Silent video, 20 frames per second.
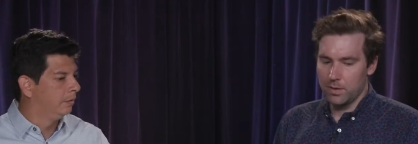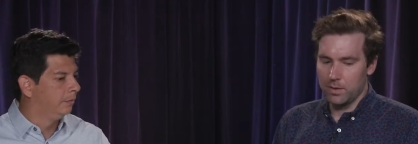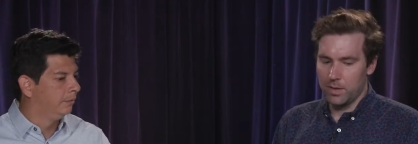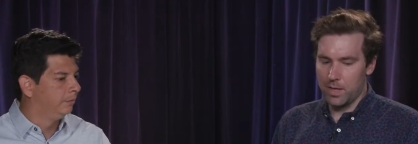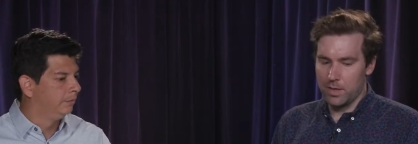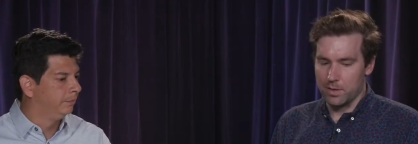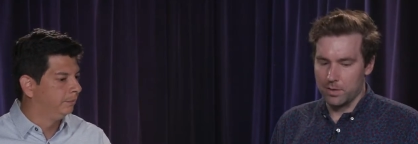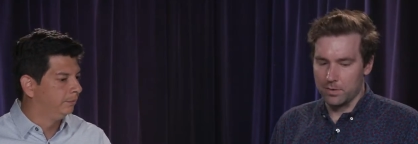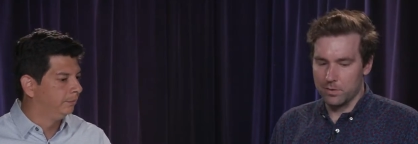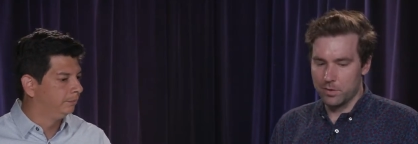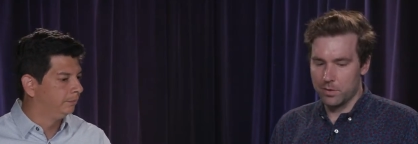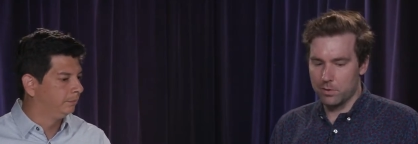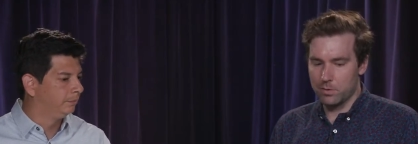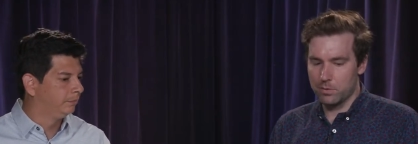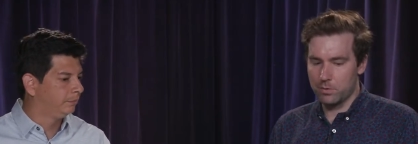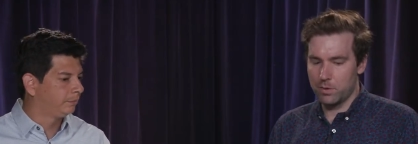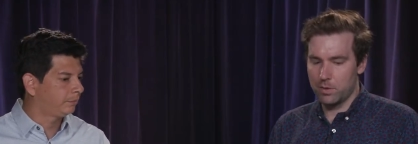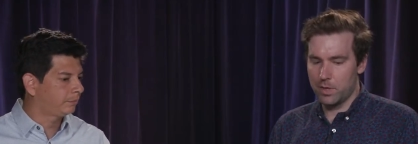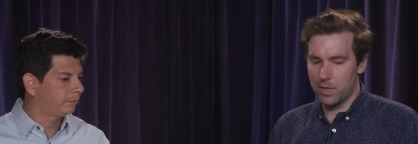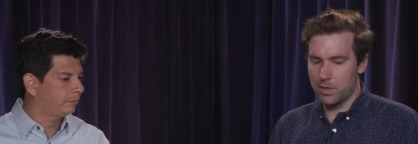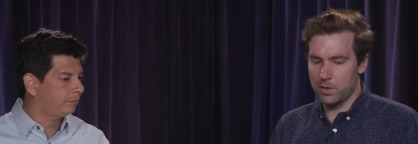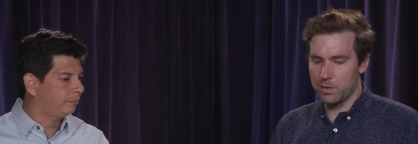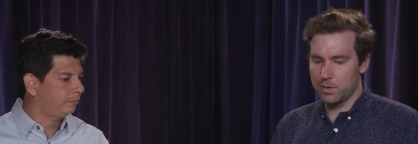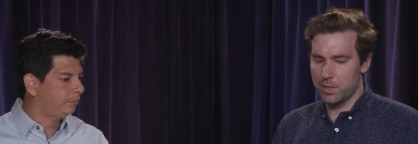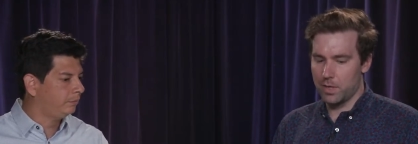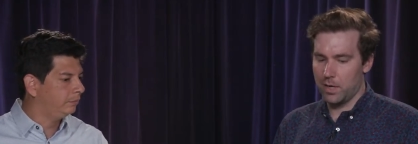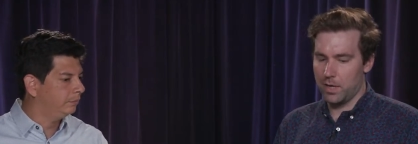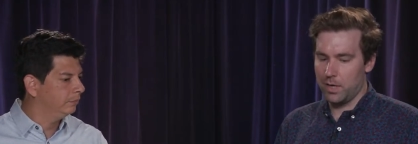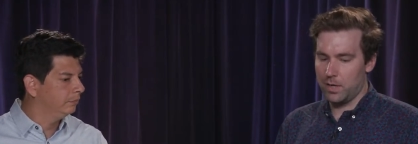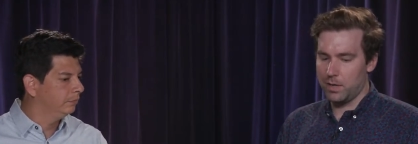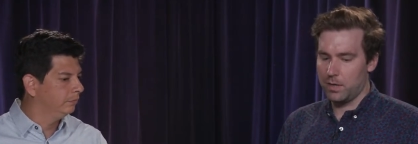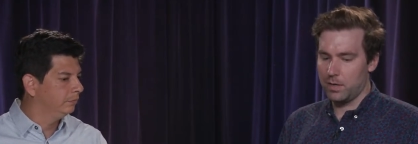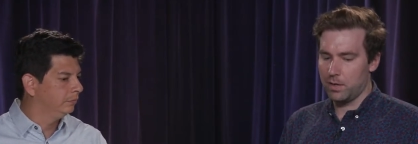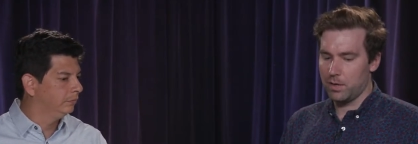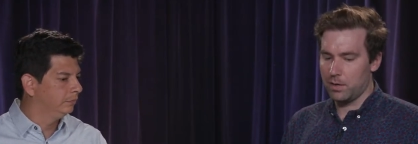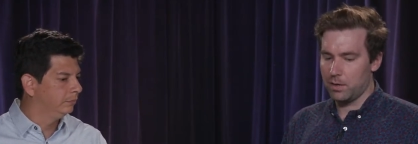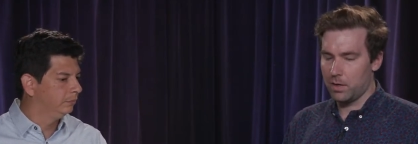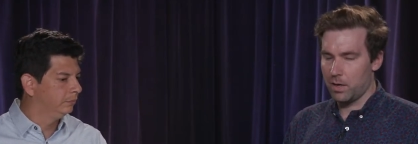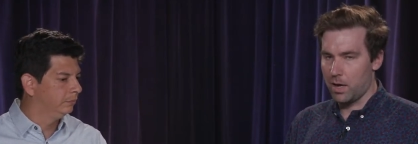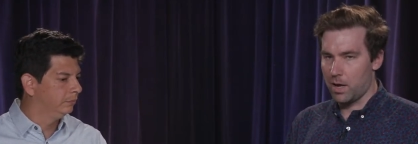Speaker 1: Yeah, so there's a,
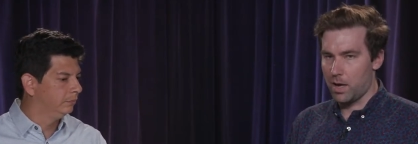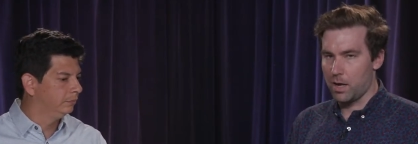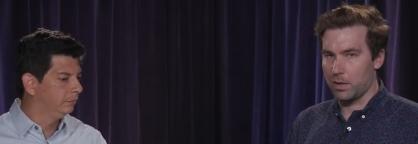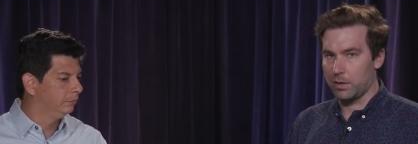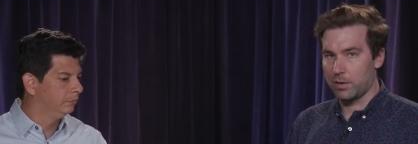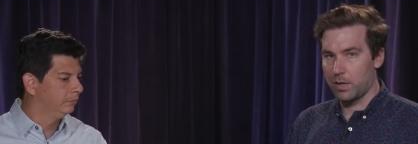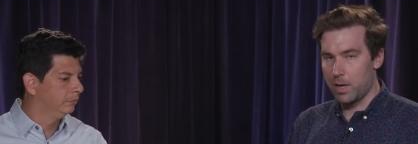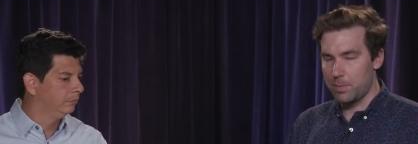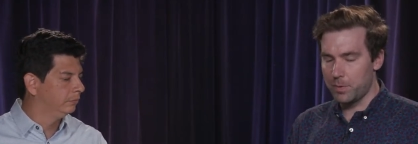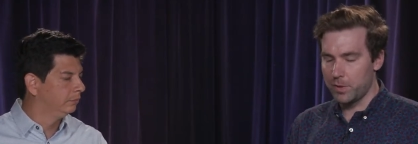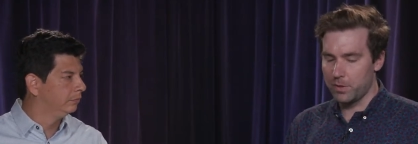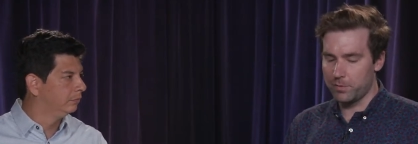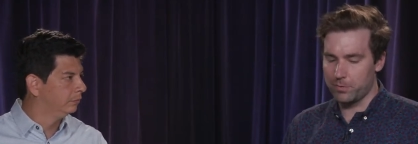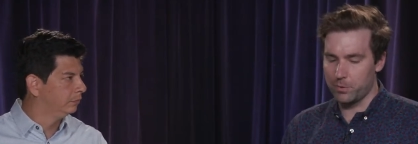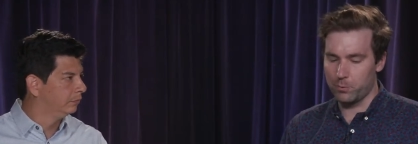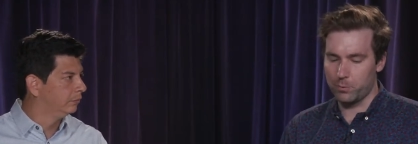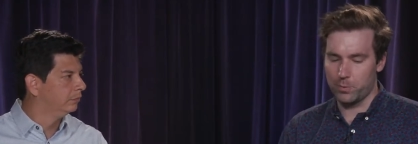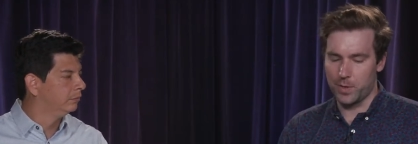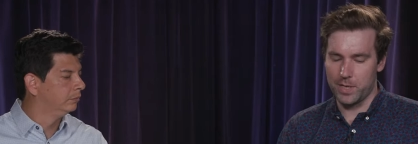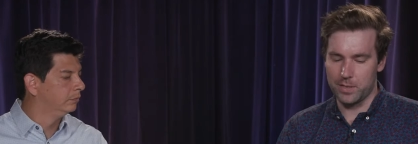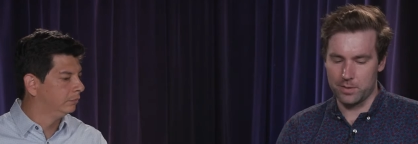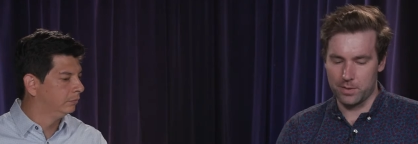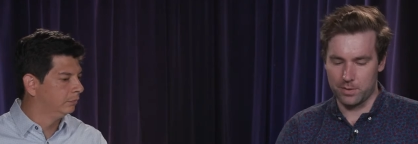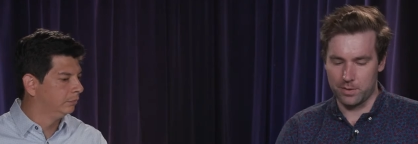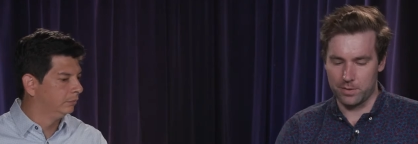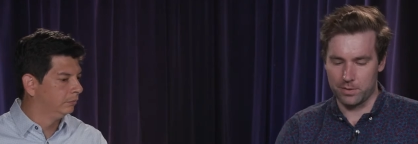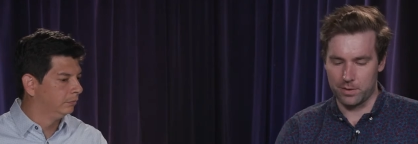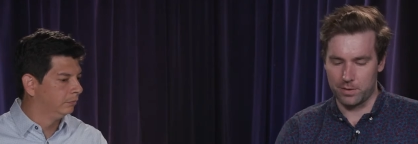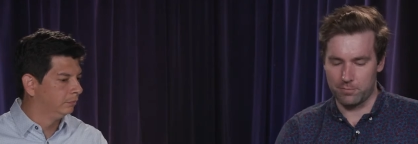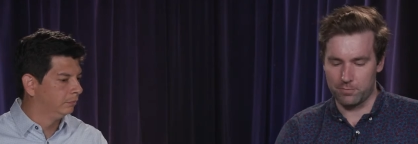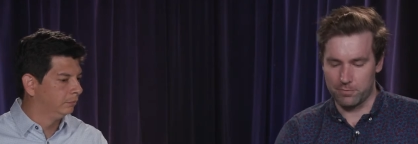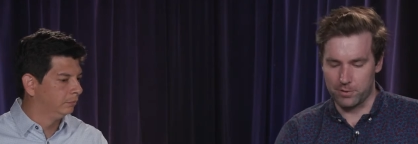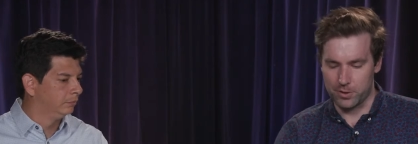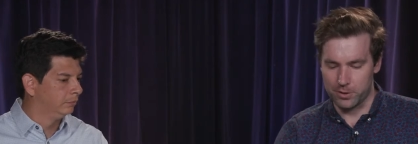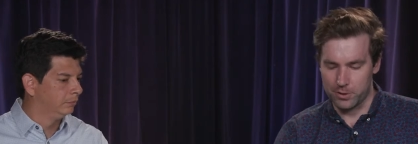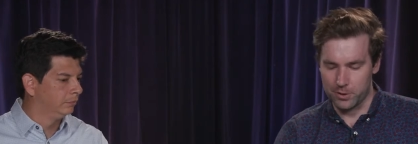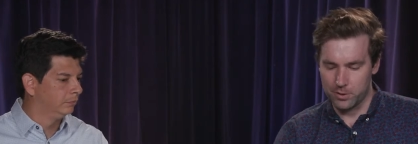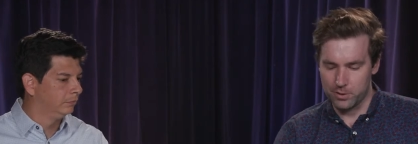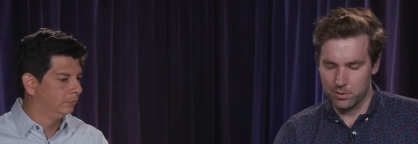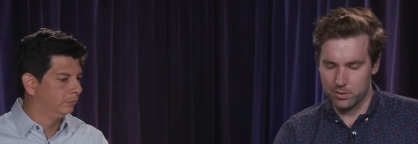a uh, couple different ways that this can
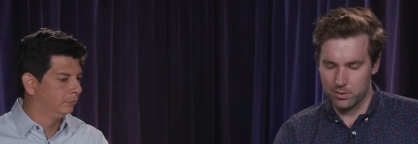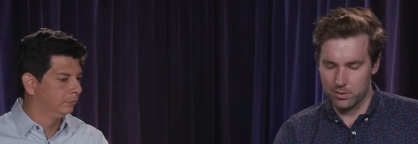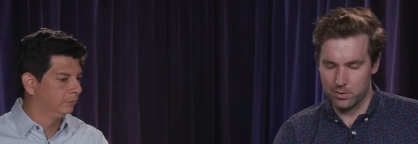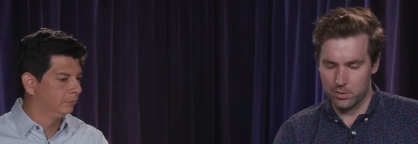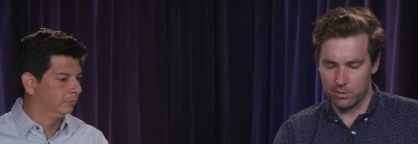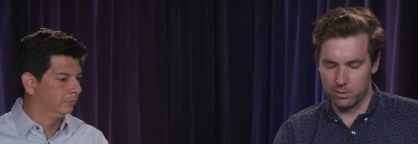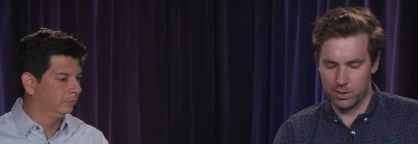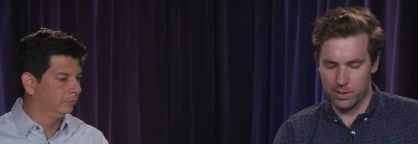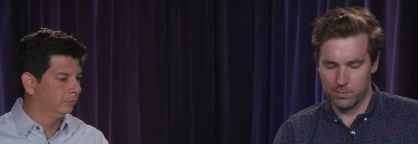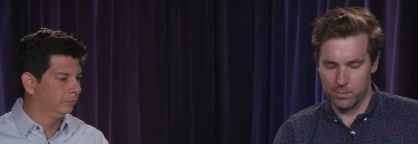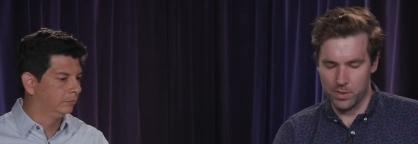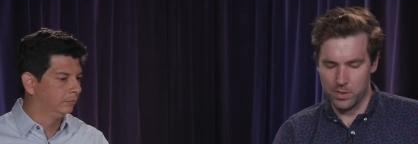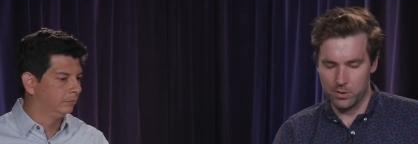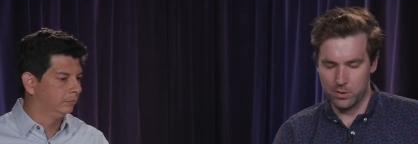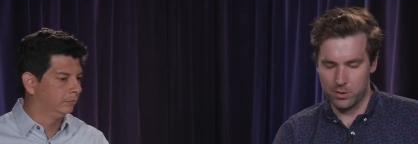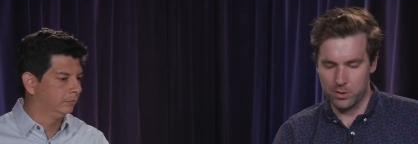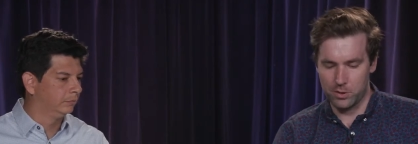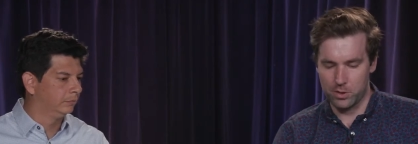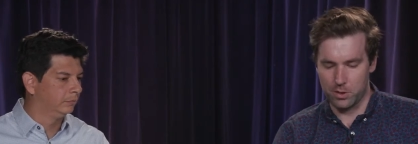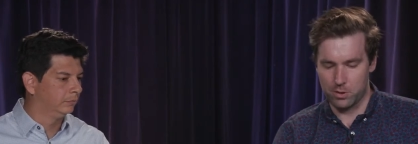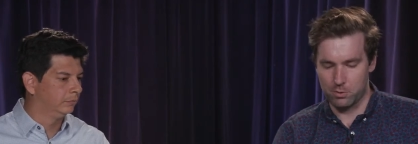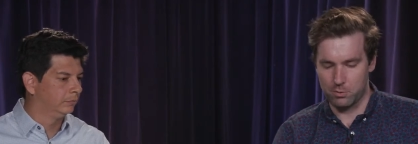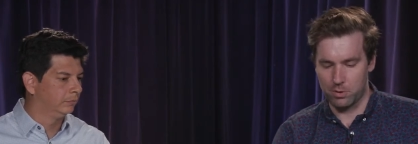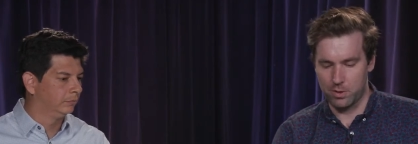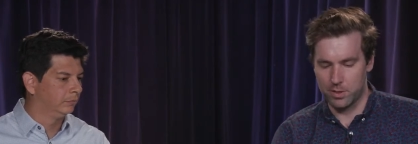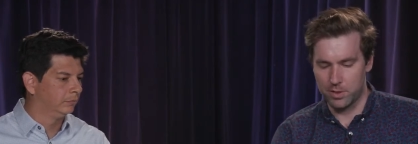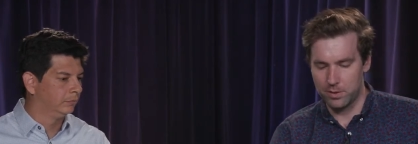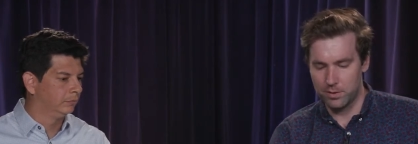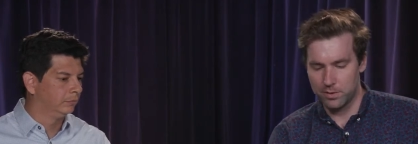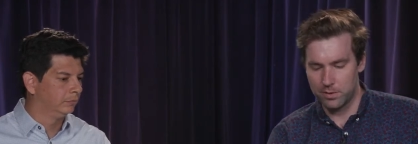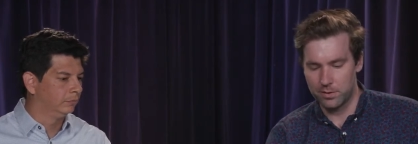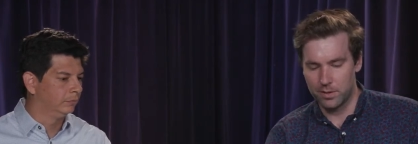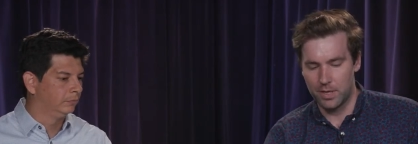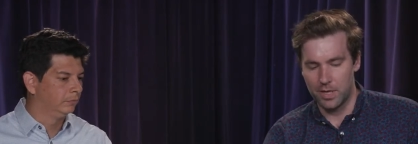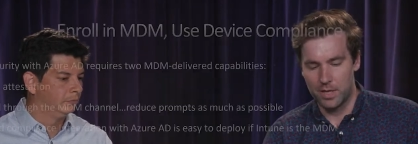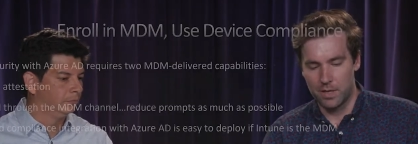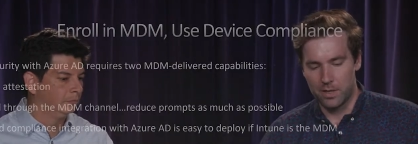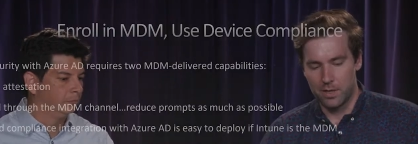function. So let me show this.